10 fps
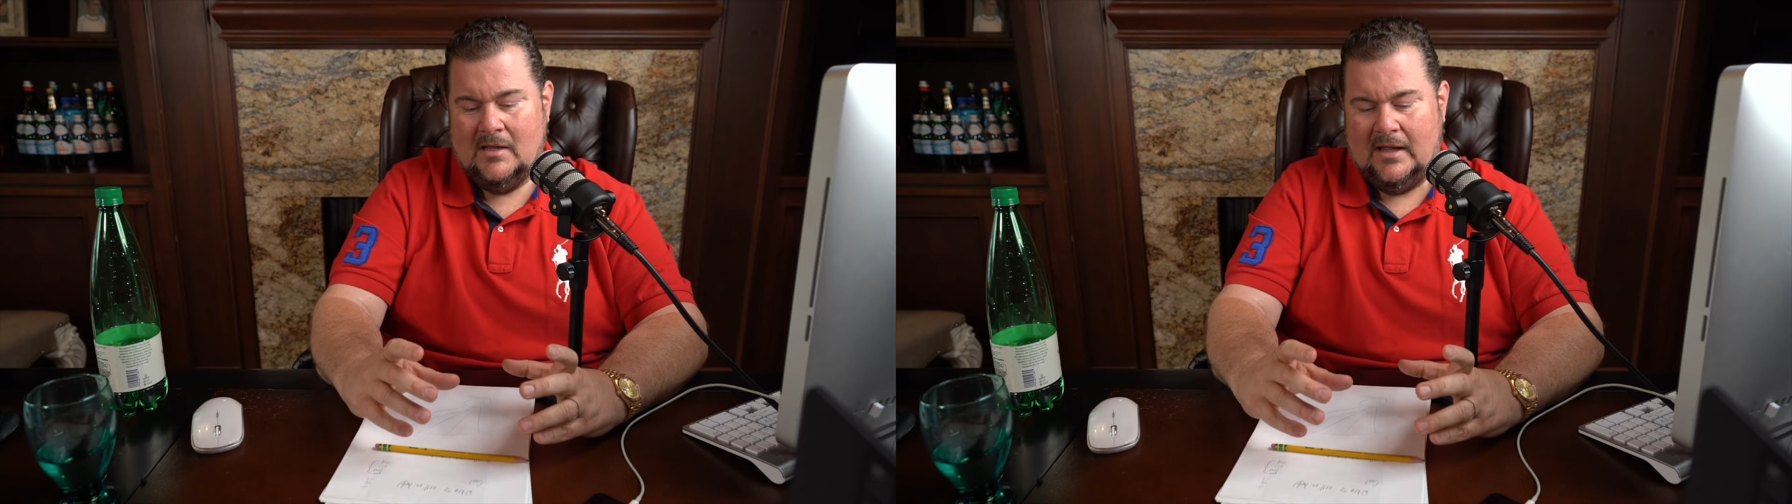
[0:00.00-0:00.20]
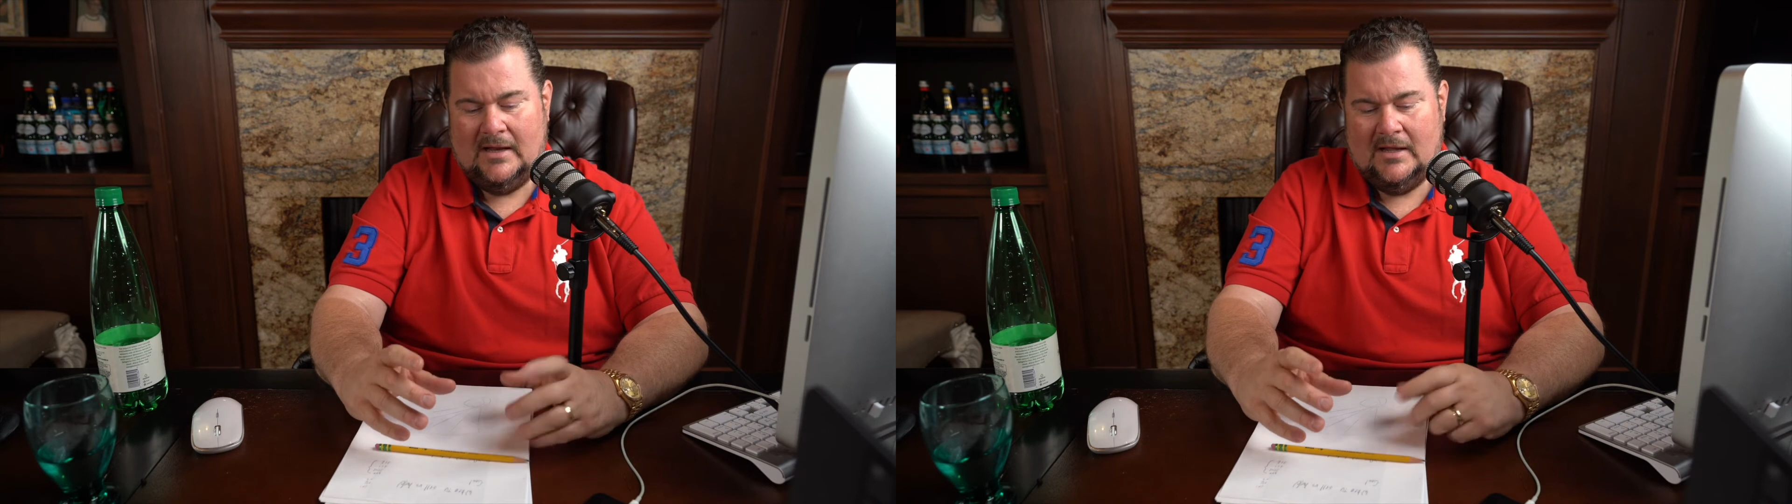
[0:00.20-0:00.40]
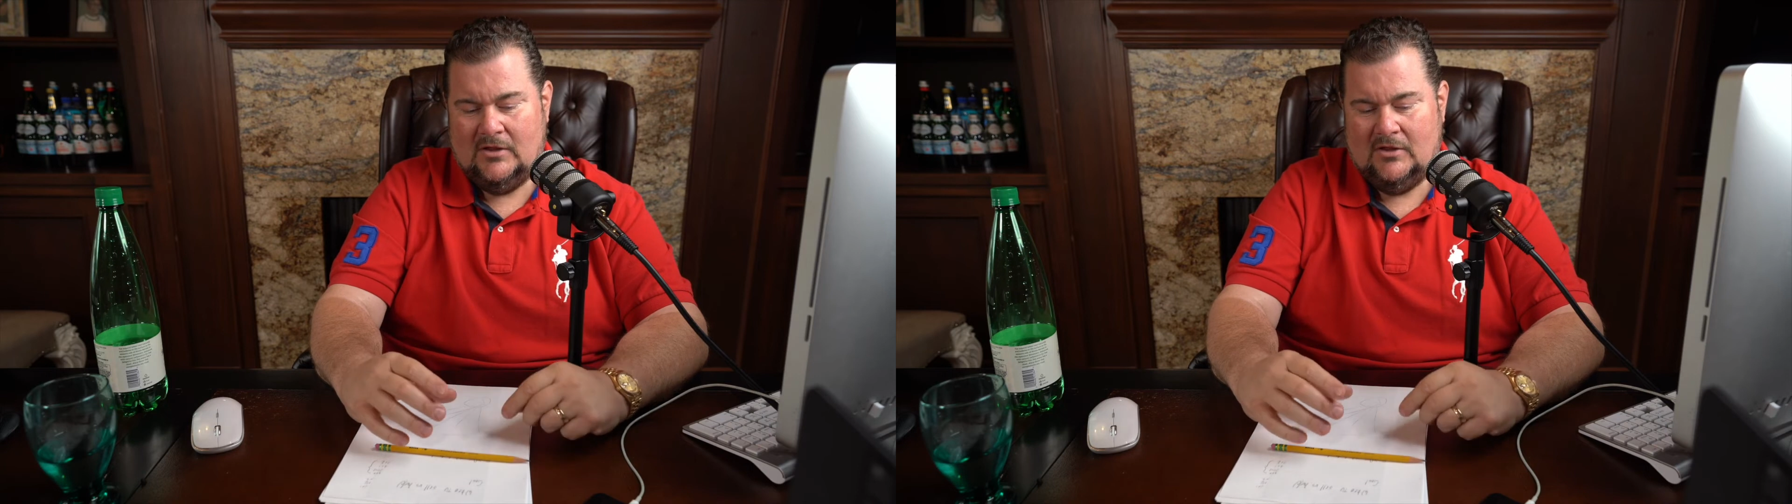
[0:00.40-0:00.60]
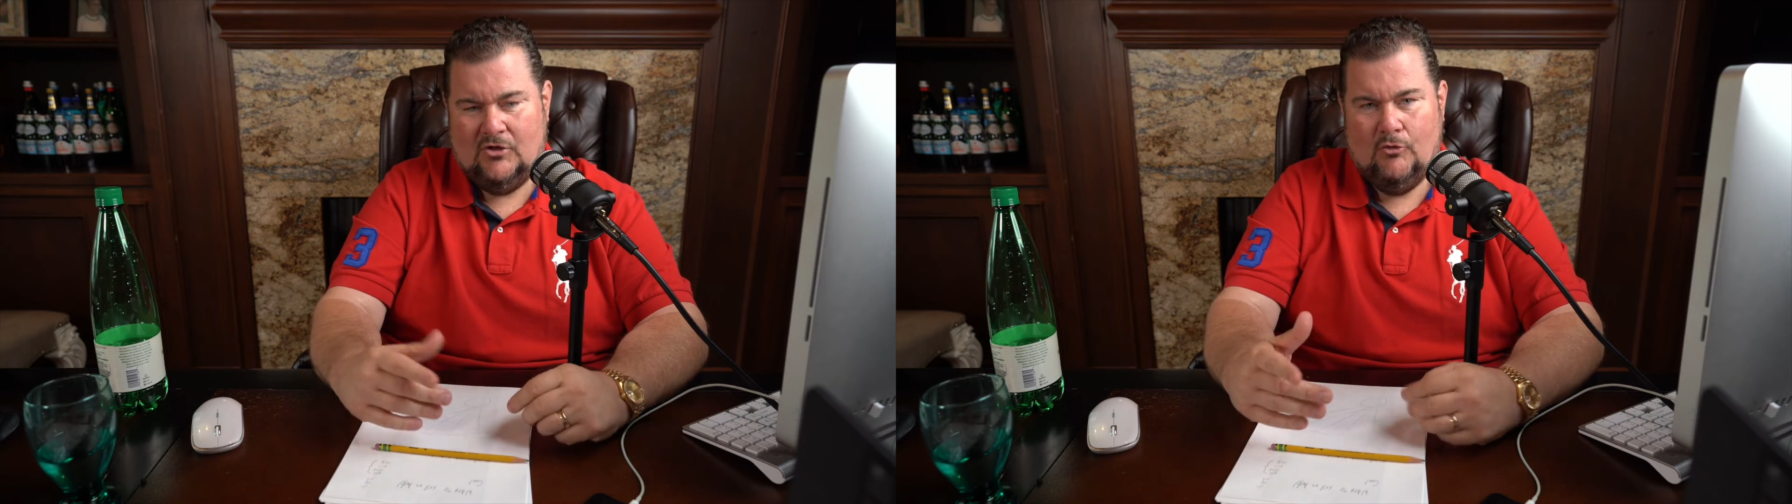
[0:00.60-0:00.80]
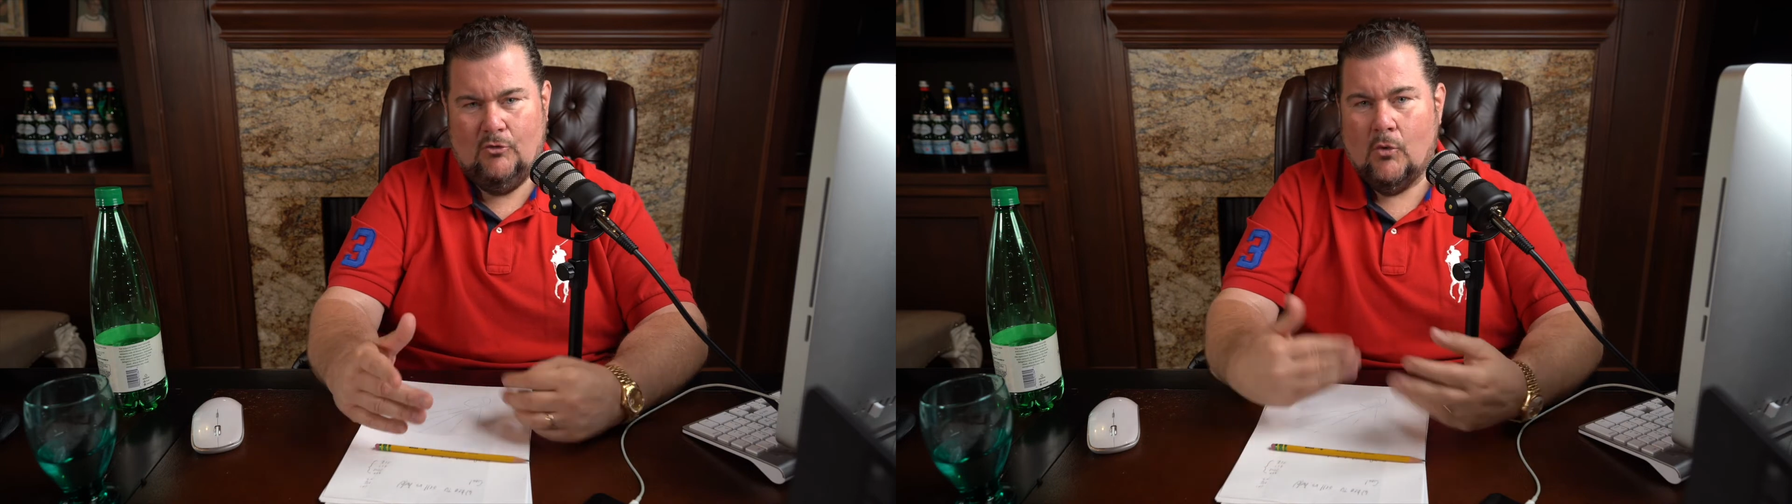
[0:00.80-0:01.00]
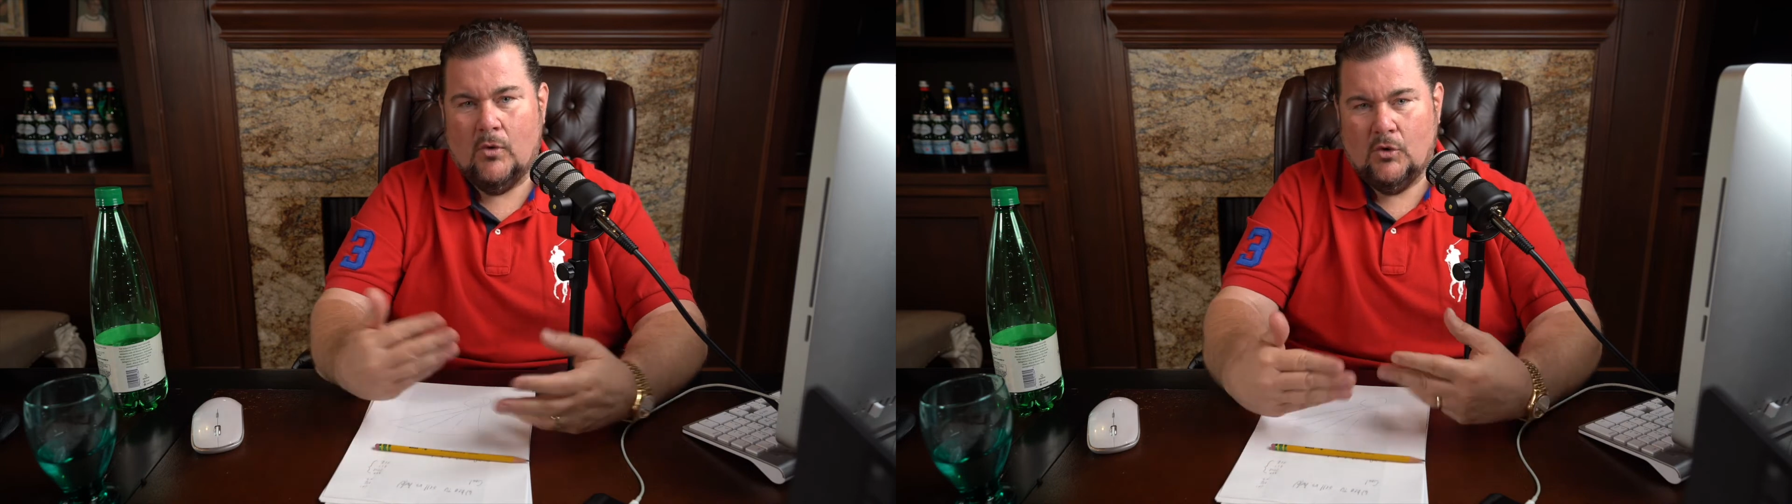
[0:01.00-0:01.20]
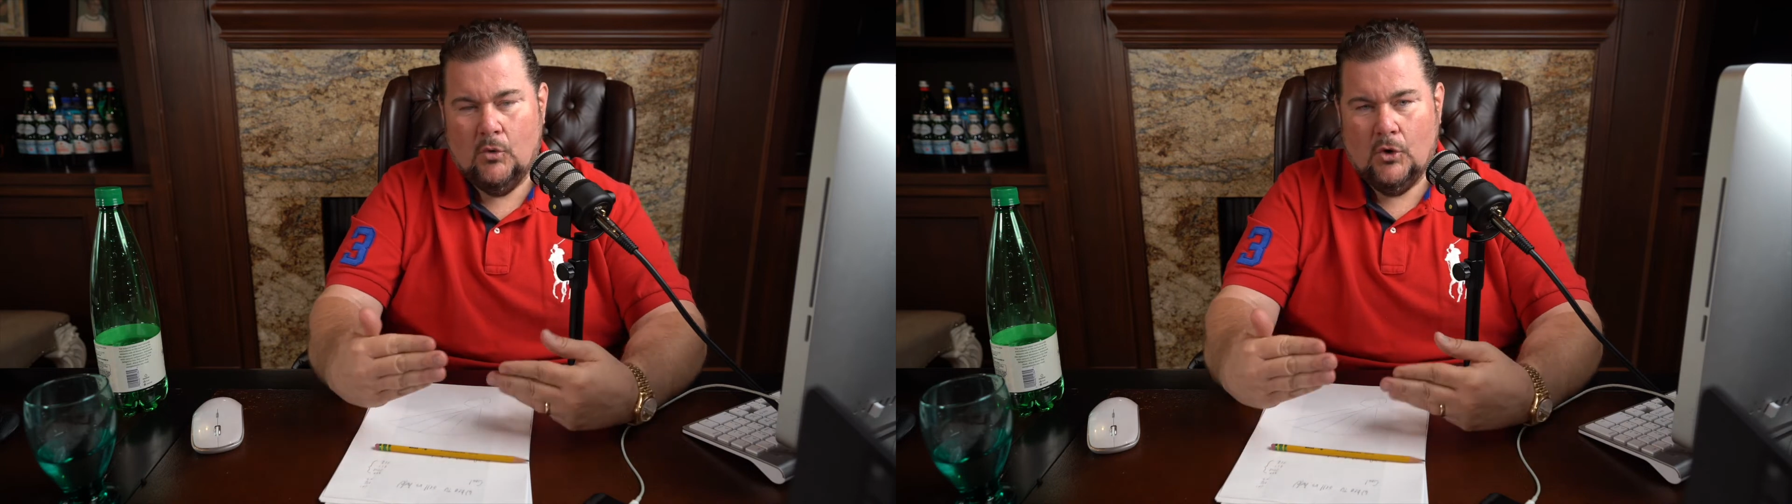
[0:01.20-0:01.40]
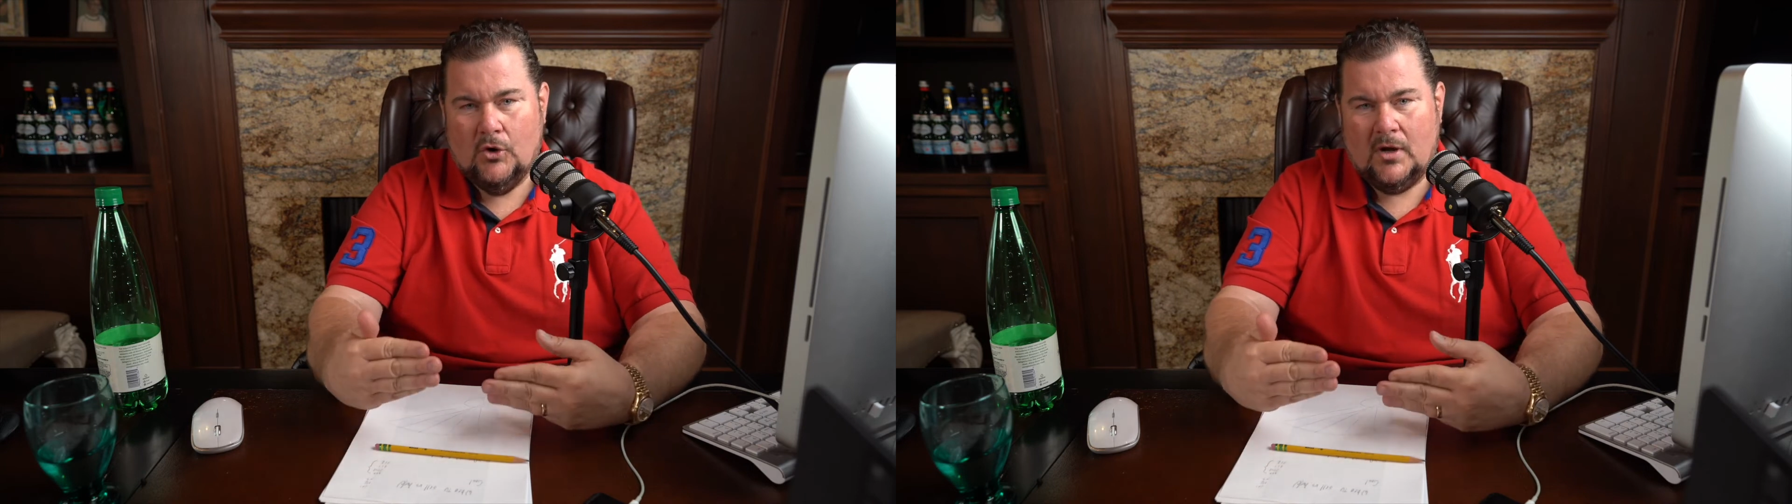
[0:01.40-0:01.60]
and then you going to
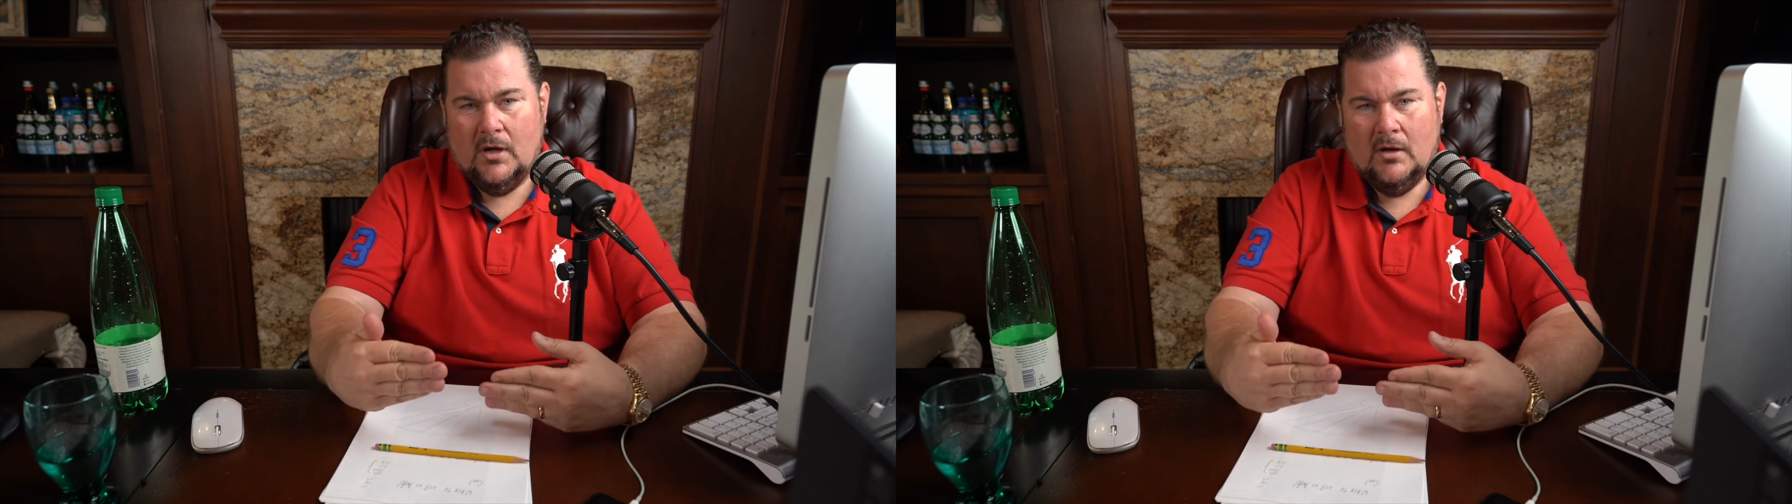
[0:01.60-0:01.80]
work